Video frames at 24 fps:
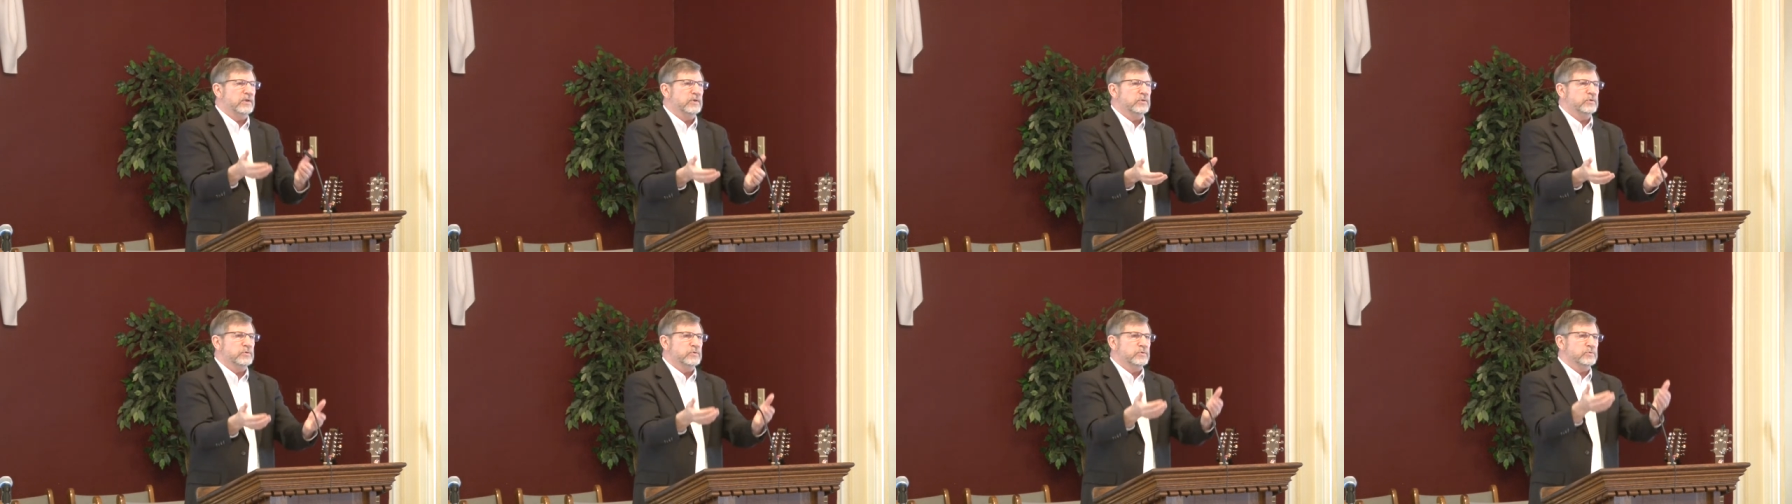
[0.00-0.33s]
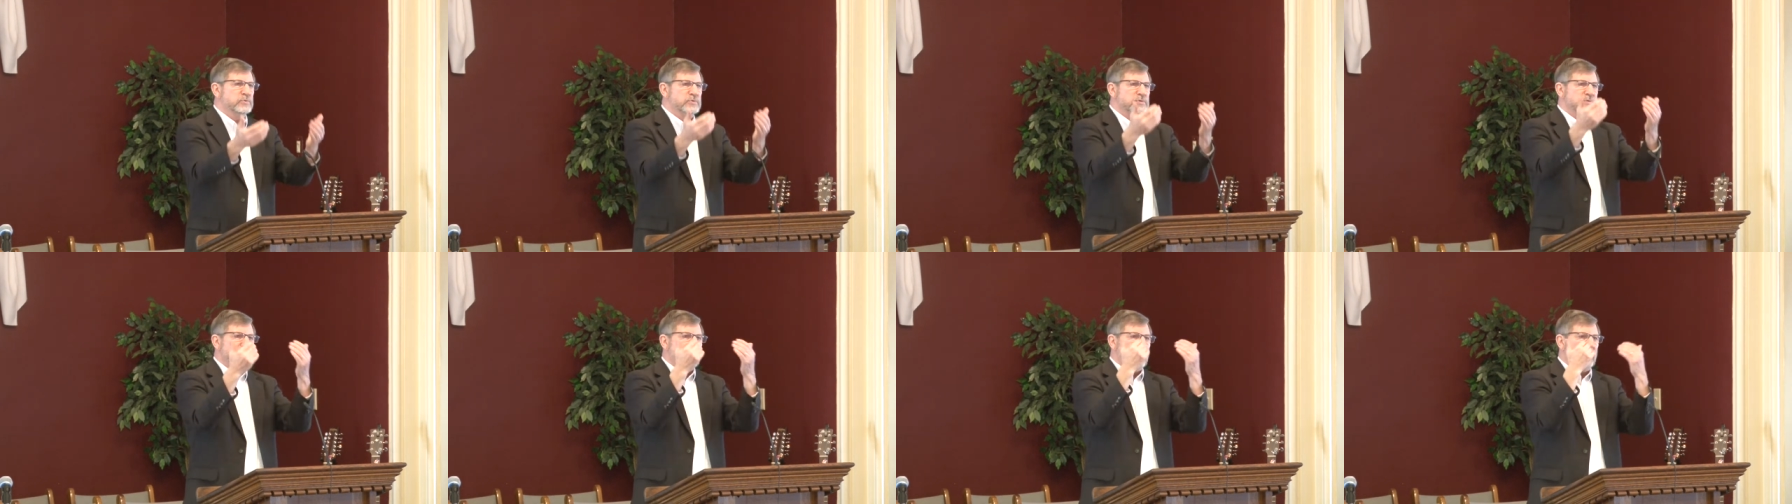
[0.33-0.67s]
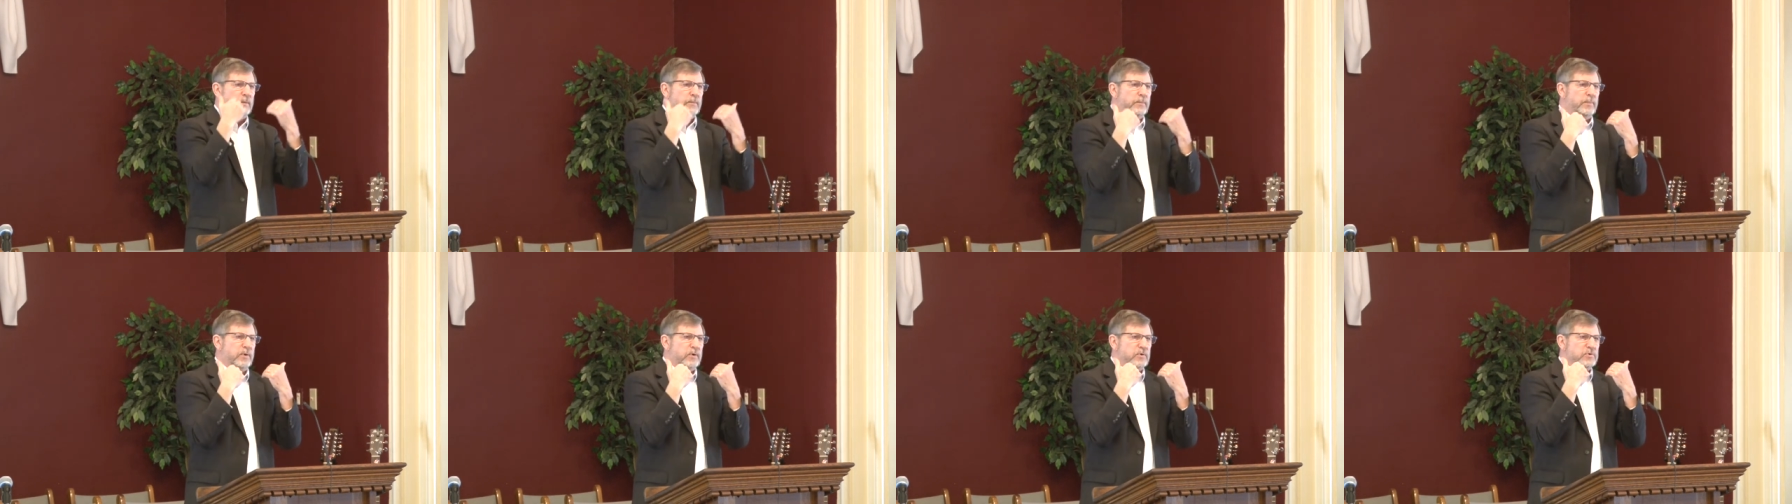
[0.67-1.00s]
he used
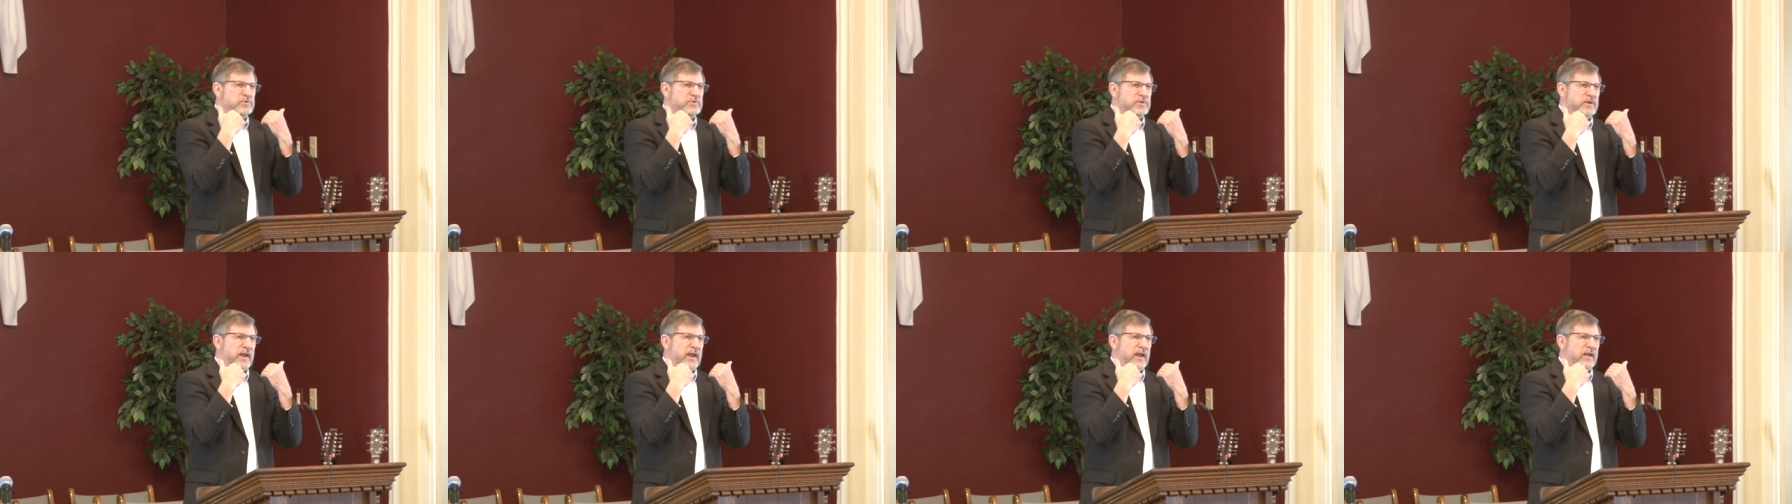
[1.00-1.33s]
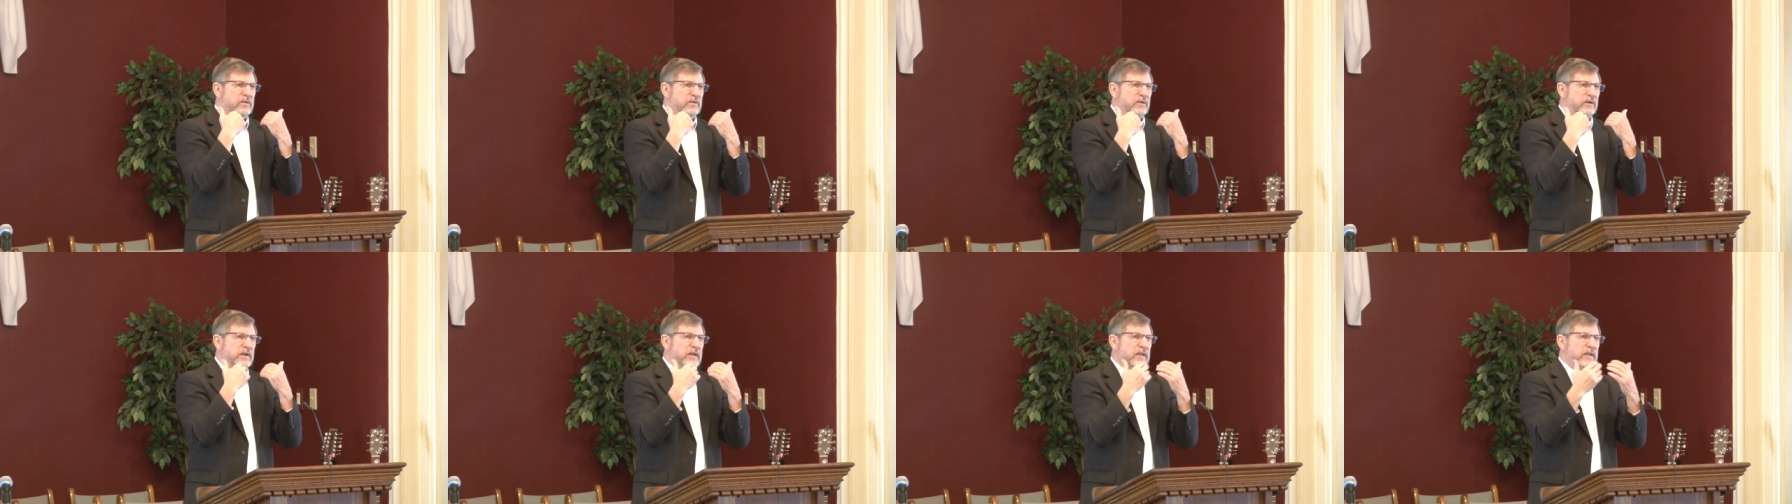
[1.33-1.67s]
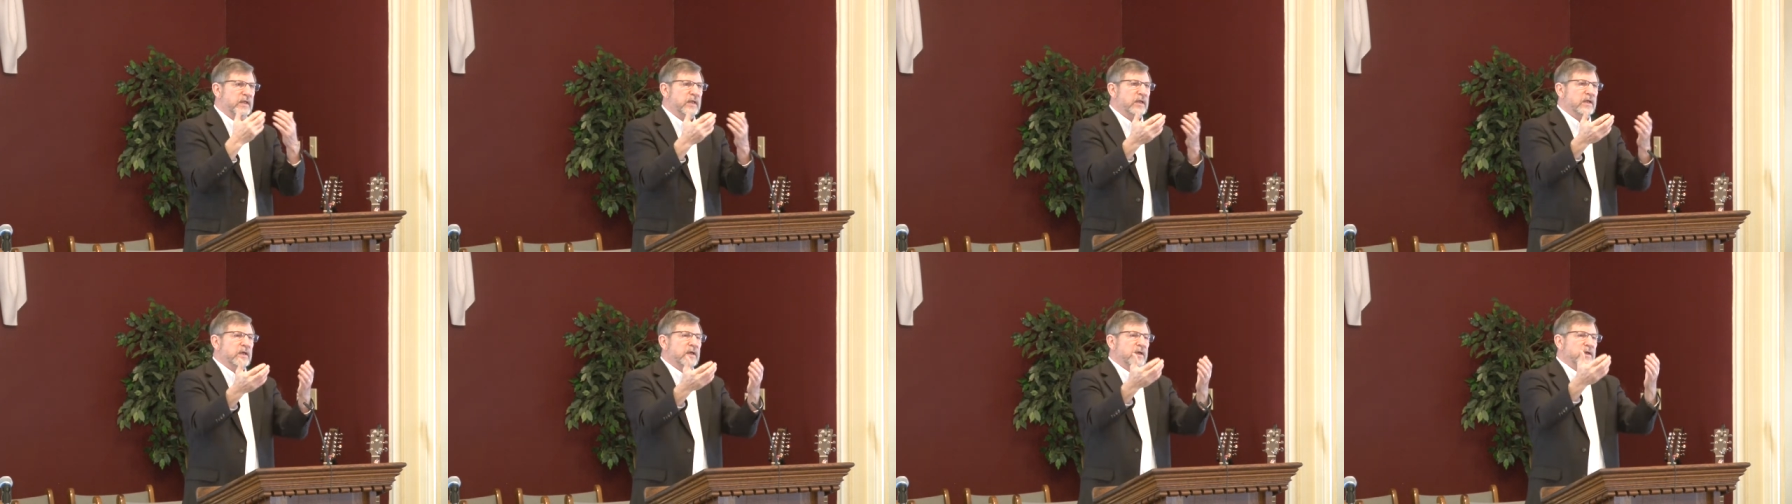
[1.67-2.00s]
their personality,